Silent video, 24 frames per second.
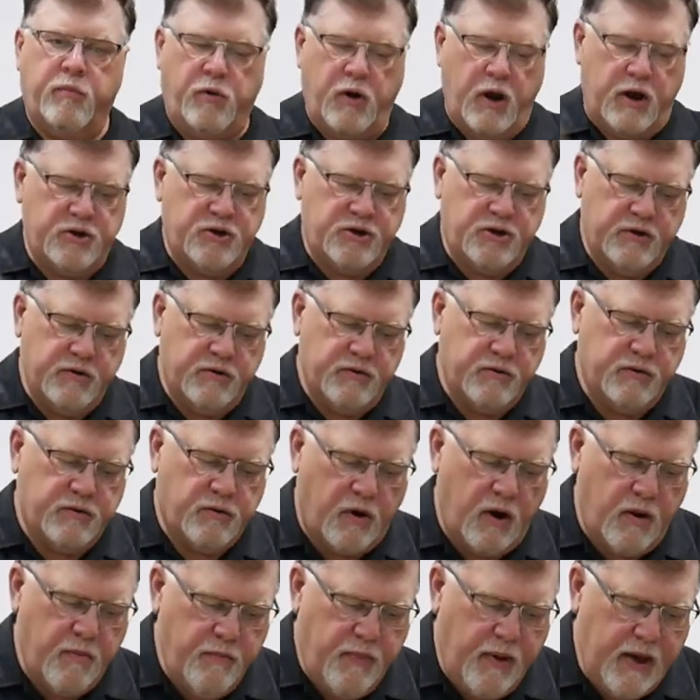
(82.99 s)
brush
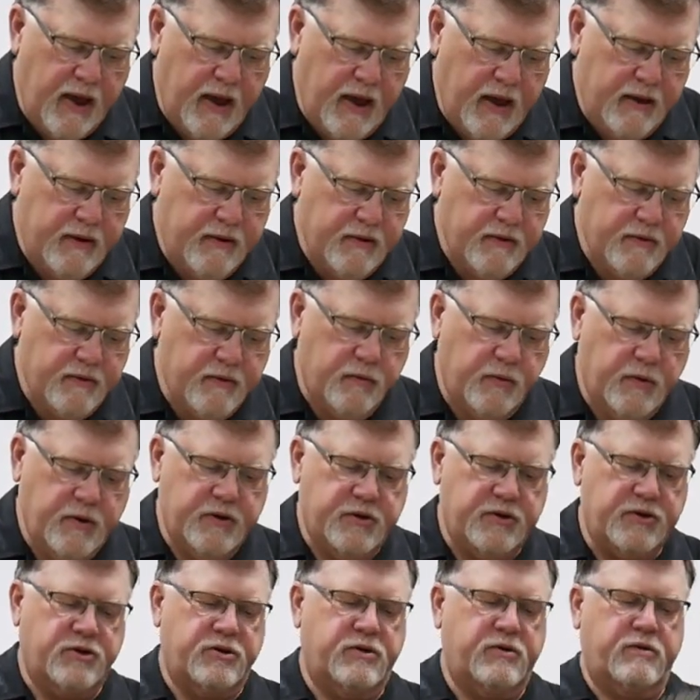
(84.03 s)
drum pad,
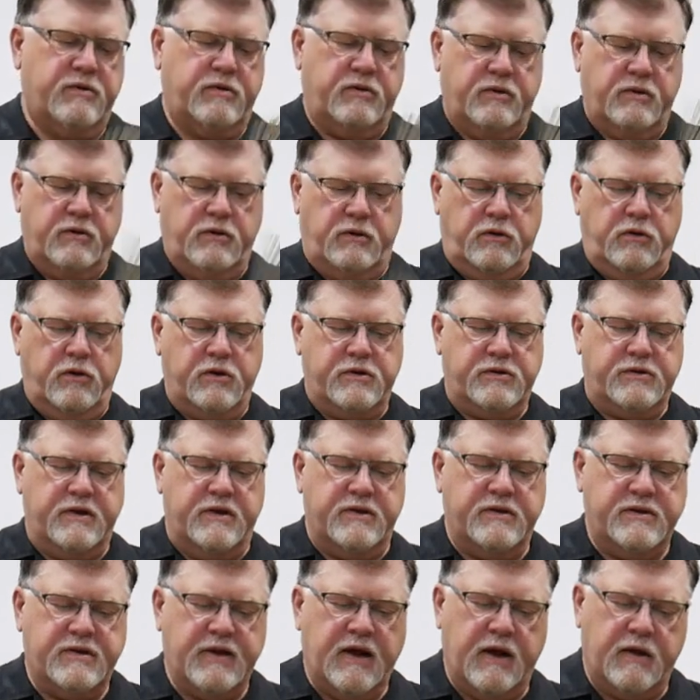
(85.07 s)
which
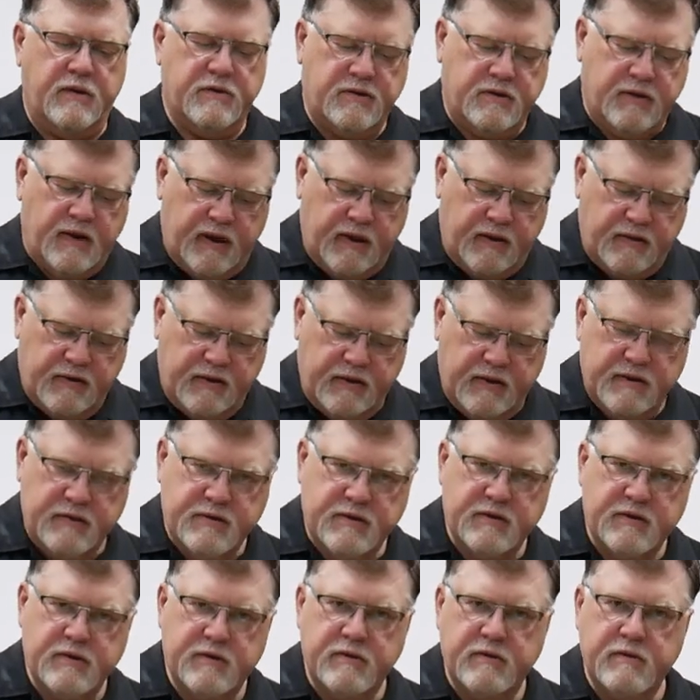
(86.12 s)
looks and sounds like
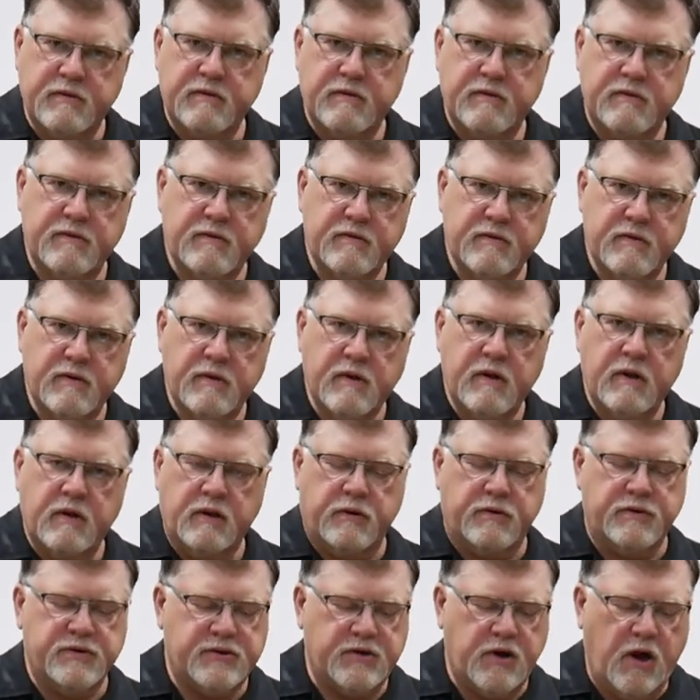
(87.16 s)
this,
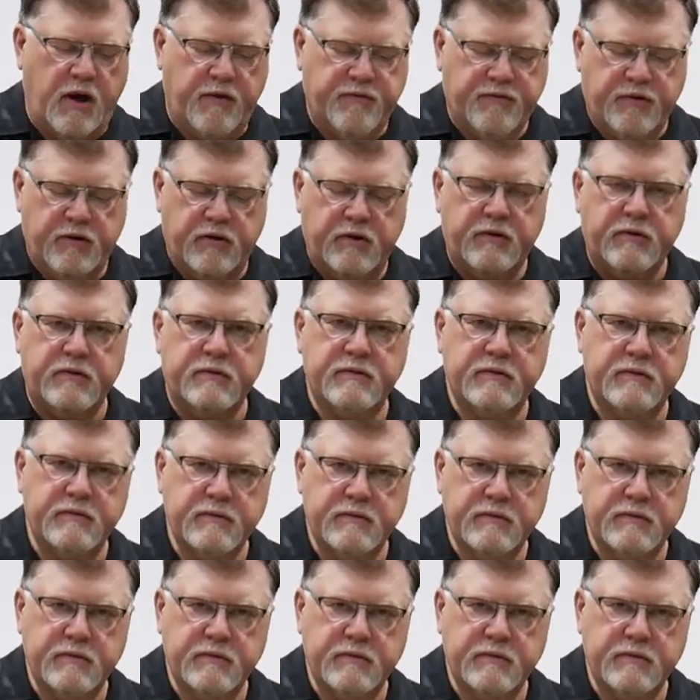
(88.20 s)
a little softer.